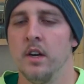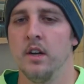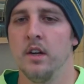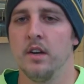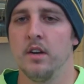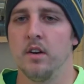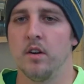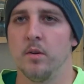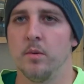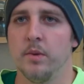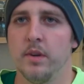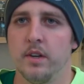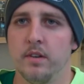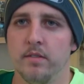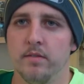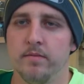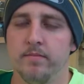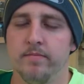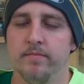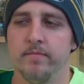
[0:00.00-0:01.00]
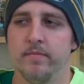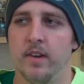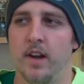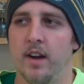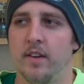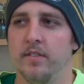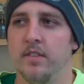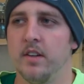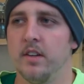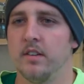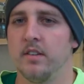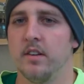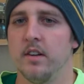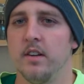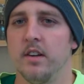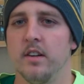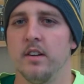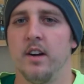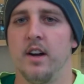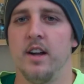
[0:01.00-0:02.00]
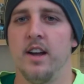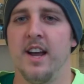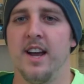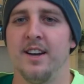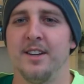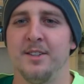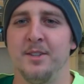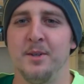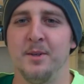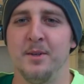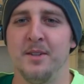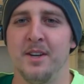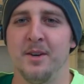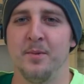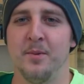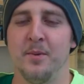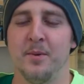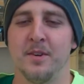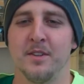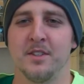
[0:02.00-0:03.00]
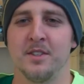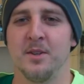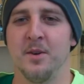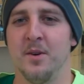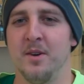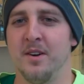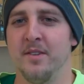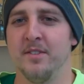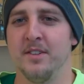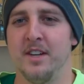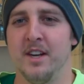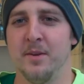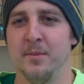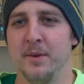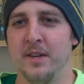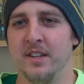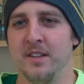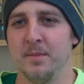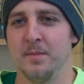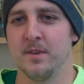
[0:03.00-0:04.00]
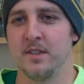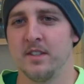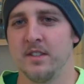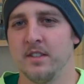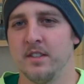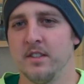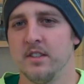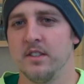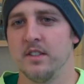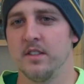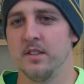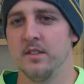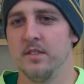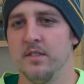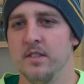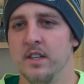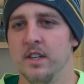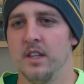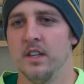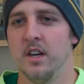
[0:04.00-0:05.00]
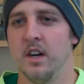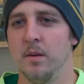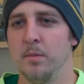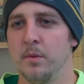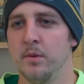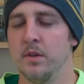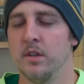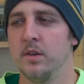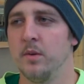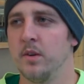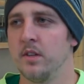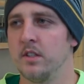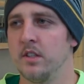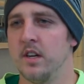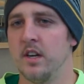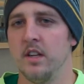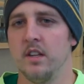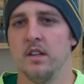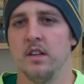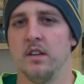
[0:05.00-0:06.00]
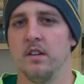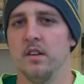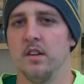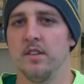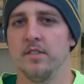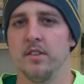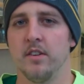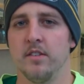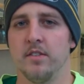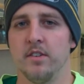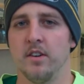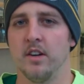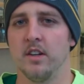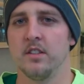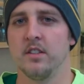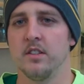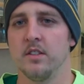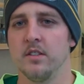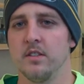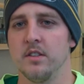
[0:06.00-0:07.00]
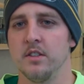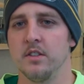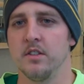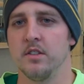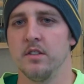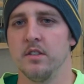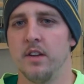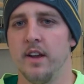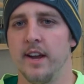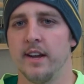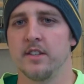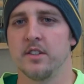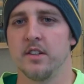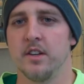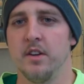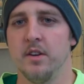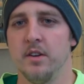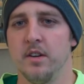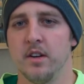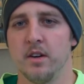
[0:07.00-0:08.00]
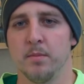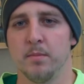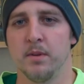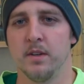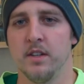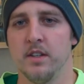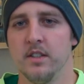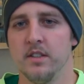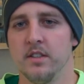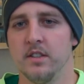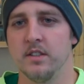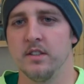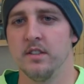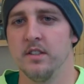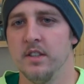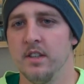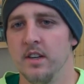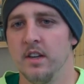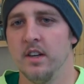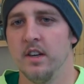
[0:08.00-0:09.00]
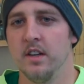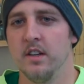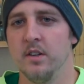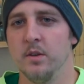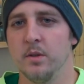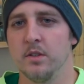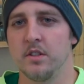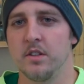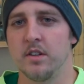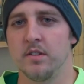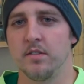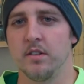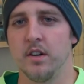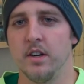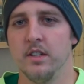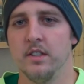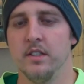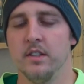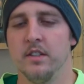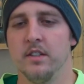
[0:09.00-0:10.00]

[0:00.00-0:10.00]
you know, we have the attitude that we want to score every time we get the ball. So um, it really wasn't anything different for us. It was just executing our plays and doing stuff right.